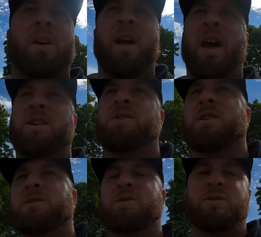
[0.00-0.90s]
actually
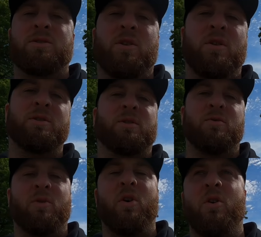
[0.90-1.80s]
installed the
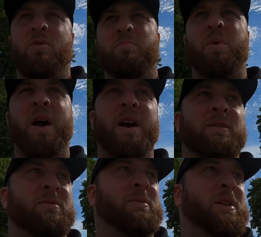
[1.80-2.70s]
wrong bed
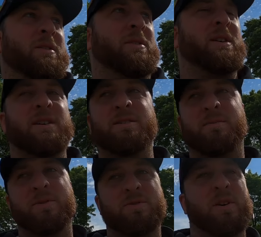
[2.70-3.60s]
on one of their
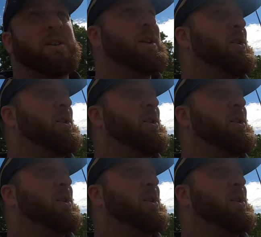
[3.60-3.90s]
customers truck did